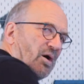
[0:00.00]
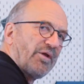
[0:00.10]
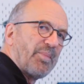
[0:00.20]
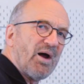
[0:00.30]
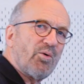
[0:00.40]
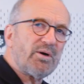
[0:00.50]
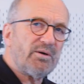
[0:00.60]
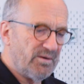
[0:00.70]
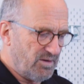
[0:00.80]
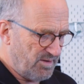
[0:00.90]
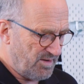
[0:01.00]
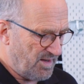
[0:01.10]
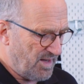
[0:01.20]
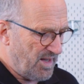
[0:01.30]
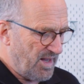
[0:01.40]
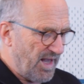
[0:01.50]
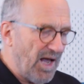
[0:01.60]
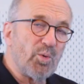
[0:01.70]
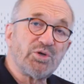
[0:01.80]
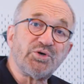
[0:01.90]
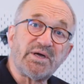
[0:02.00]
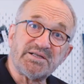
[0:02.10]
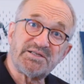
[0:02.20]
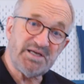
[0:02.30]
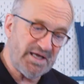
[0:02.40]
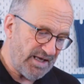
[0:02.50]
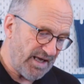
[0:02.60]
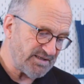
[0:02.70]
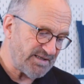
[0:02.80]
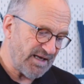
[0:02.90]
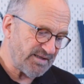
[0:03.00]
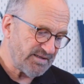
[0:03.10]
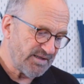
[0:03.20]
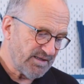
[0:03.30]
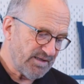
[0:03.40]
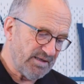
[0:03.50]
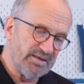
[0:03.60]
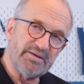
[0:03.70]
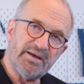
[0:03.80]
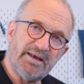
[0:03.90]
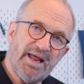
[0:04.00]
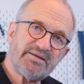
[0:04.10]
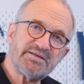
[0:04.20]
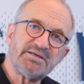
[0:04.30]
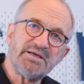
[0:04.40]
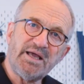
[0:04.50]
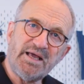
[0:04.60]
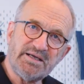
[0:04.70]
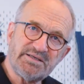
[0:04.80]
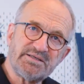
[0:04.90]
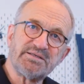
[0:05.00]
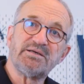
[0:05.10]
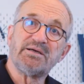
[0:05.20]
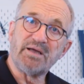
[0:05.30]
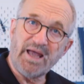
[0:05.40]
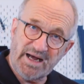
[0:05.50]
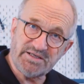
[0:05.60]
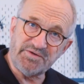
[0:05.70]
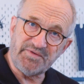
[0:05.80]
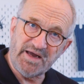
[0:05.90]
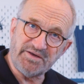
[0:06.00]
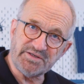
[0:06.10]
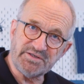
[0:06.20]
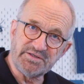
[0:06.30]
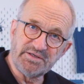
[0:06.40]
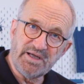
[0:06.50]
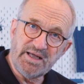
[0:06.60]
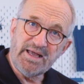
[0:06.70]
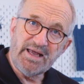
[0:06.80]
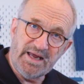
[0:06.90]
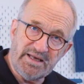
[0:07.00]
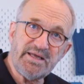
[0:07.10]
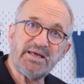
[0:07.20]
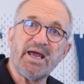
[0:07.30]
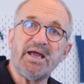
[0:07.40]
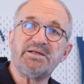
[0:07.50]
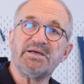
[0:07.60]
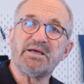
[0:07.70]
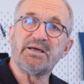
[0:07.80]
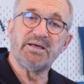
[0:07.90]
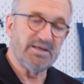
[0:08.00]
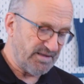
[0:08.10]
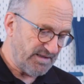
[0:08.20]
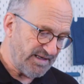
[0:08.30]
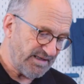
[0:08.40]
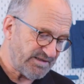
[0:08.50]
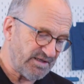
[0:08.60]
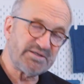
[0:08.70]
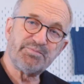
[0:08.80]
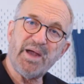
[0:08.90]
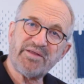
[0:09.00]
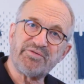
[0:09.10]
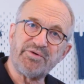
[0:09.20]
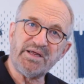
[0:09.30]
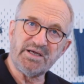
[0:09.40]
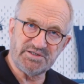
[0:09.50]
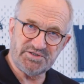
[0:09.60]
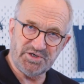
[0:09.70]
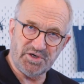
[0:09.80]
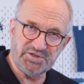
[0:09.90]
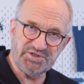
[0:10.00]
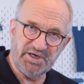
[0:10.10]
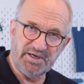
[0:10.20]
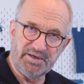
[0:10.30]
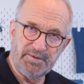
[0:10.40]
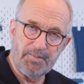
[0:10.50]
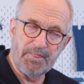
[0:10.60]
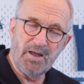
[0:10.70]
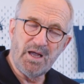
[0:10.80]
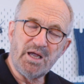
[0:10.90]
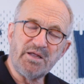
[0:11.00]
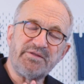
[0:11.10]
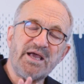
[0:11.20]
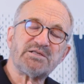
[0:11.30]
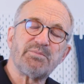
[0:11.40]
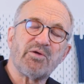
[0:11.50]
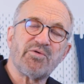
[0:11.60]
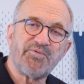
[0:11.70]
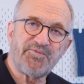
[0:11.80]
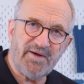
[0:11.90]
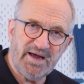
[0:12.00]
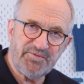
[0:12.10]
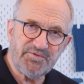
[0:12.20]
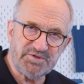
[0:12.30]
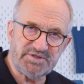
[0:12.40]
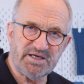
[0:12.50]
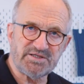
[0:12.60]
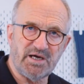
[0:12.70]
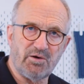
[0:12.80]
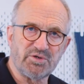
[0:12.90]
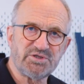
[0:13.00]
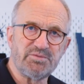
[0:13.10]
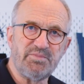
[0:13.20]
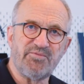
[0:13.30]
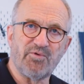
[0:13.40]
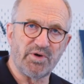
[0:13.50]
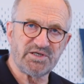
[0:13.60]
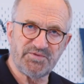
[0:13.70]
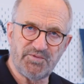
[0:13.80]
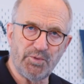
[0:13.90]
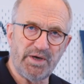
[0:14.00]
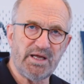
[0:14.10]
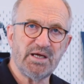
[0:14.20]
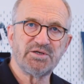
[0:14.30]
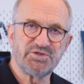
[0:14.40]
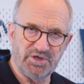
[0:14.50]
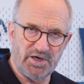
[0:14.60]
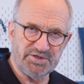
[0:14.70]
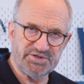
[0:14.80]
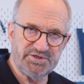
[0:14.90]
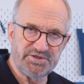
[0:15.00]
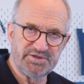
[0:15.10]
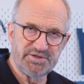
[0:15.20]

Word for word: on the power, and what you can see is that the LED is activated, indicating that the battery is charging takes about five to six hours before it's fully charged.